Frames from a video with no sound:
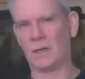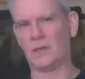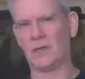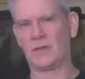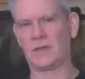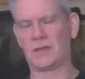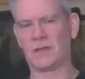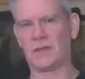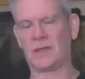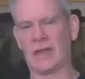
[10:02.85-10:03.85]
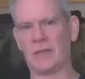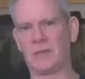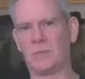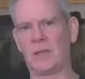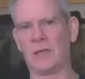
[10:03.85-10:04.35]
Jesus is saying
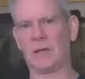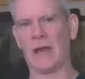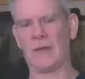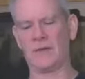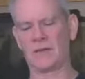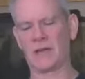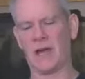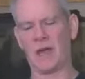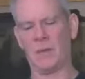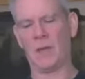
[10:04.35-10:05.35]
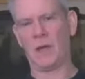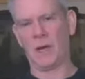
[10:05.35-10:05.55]
to Peter at this time